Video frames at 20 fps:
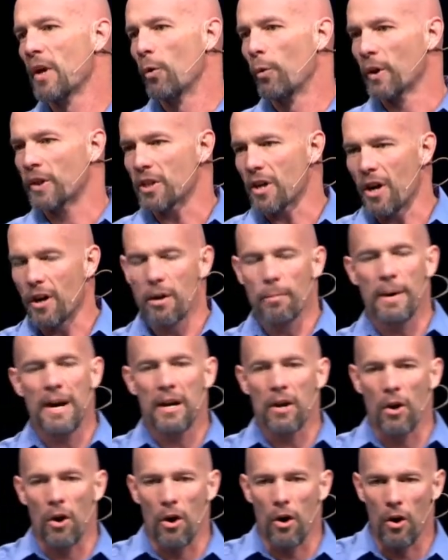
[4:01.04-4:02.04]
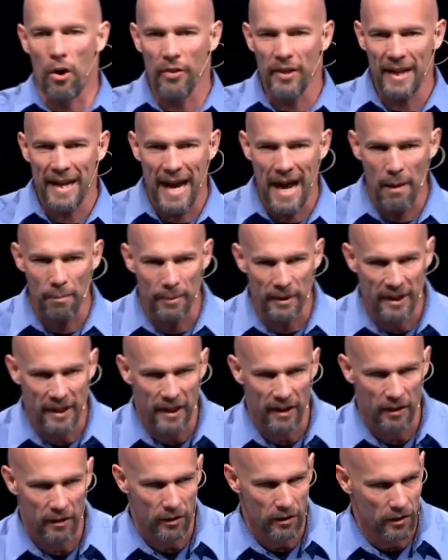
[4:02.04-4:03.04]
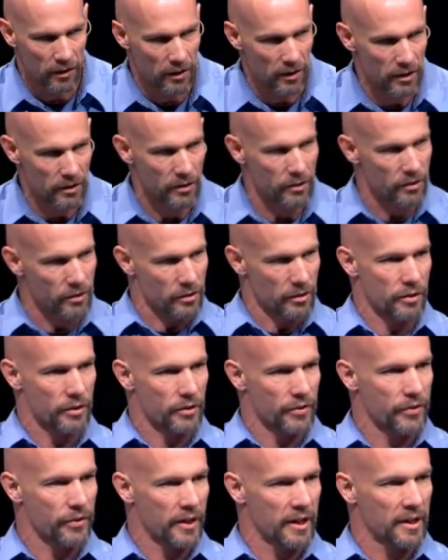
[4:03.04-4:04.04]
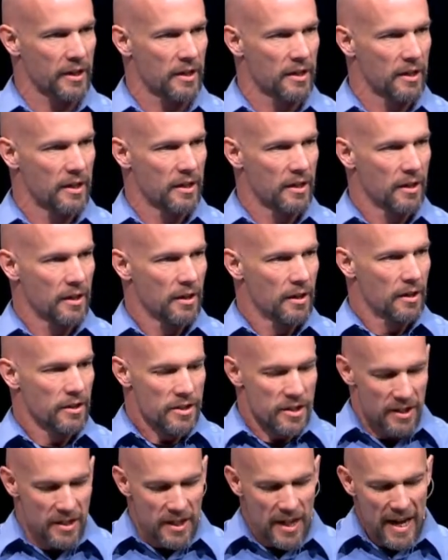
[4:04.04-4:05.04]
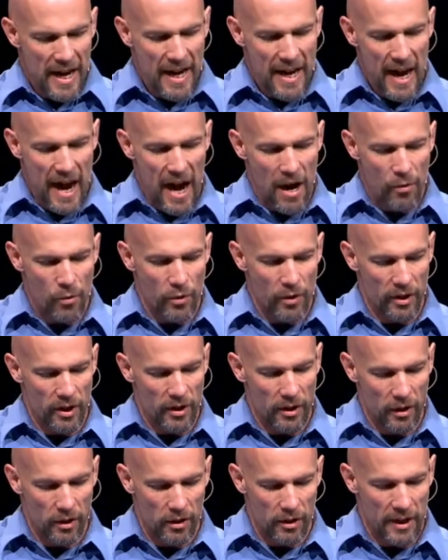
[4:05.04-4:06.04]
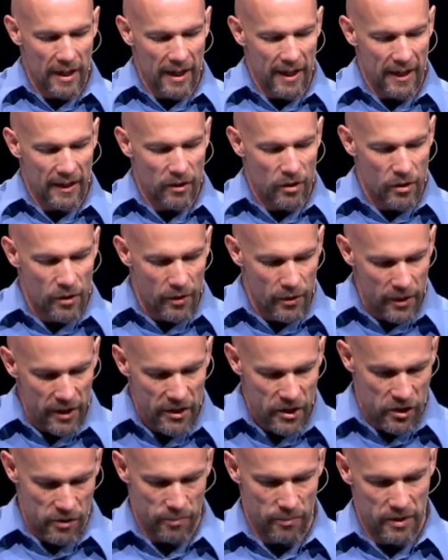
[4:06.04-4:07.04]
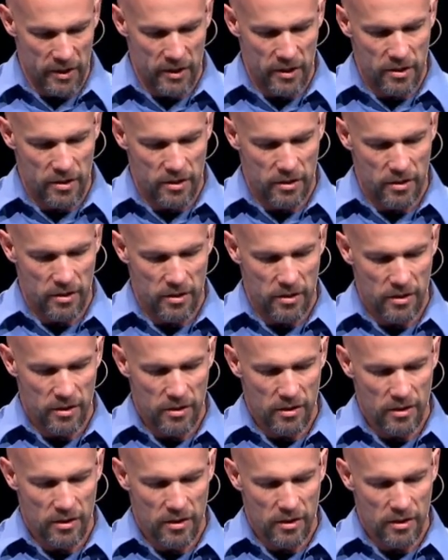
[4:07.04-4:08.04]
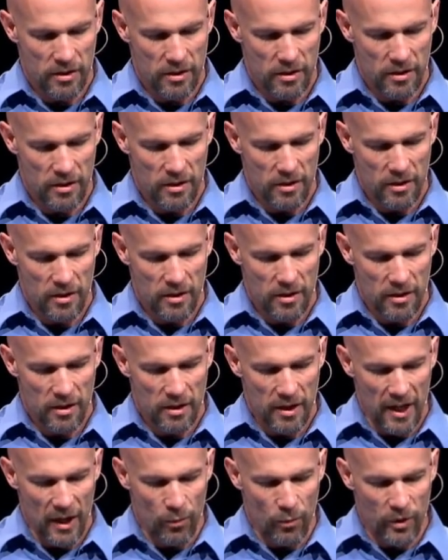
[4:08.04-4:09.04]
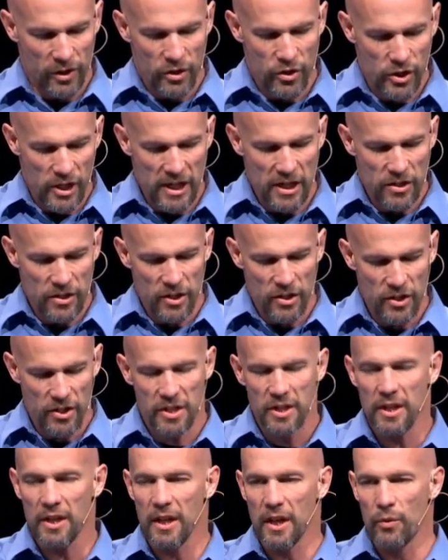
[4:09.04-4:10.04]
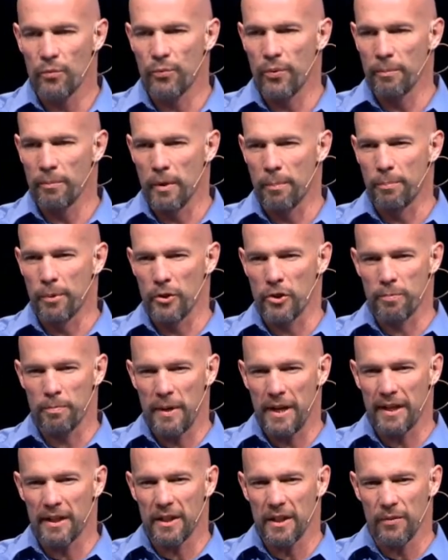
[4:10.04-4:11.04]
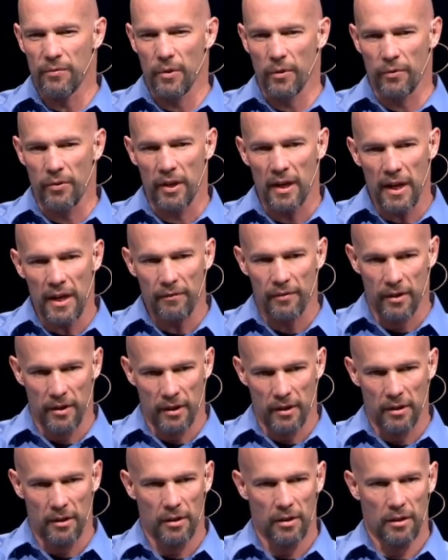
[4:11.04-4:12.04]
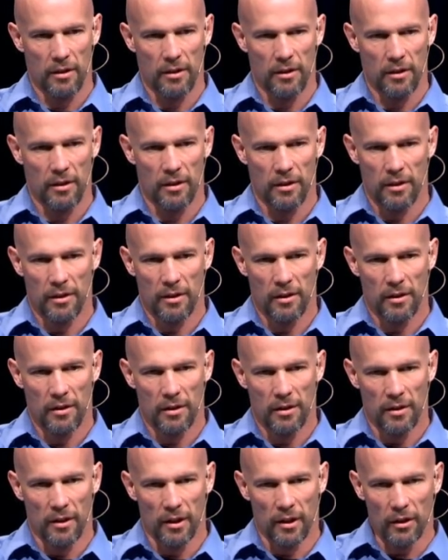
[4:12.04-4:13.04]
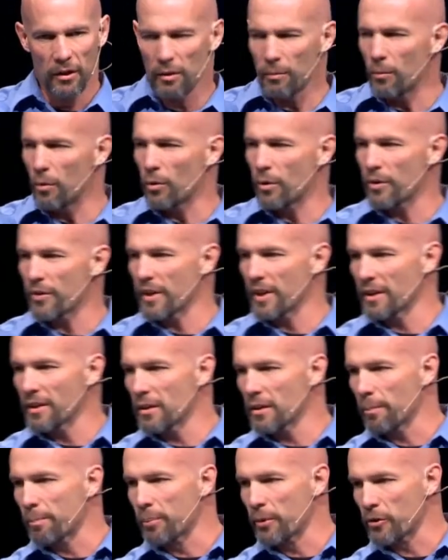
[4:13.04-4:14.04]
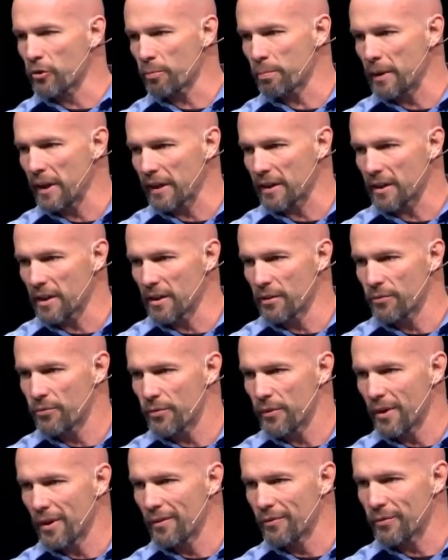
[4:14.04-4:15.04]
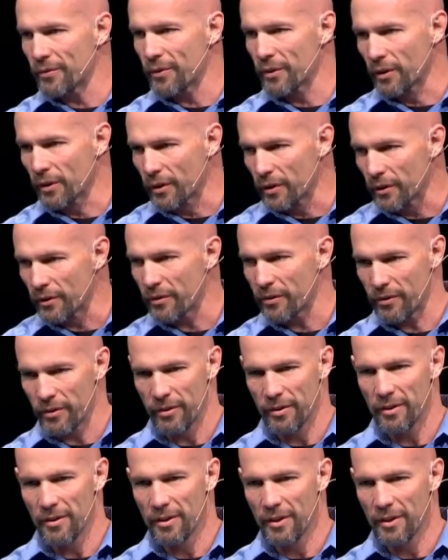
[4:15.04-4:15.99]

We talk about all that happened here on earth. And today I want to look at Christmas and what Jesus did from the perspective of heaven a little more than the perspective of earth.